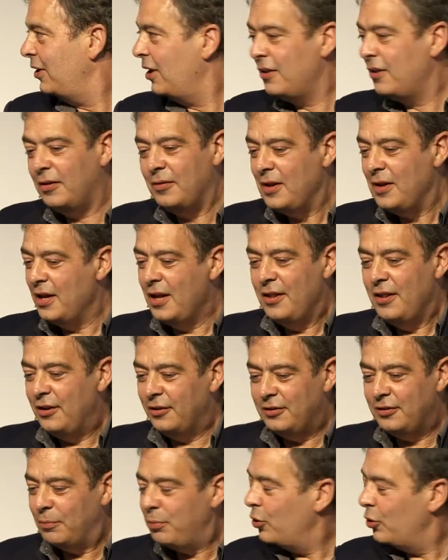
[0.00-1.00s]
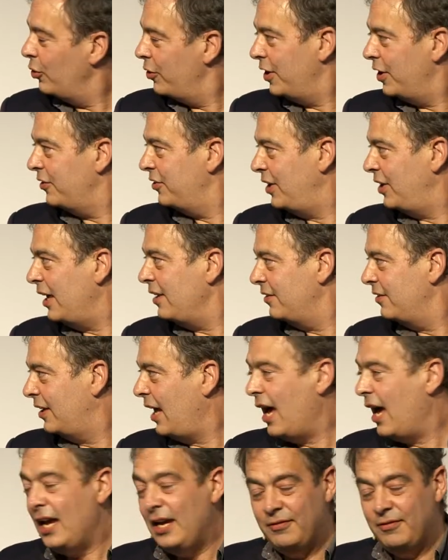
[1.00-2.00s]
You know, the, the support that states
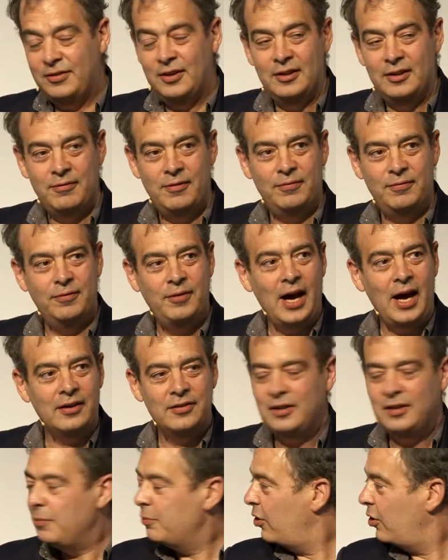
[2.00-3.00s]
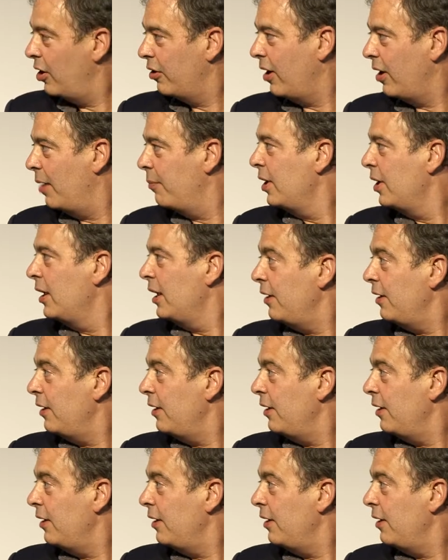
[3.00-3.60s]
gave to the vaccine program,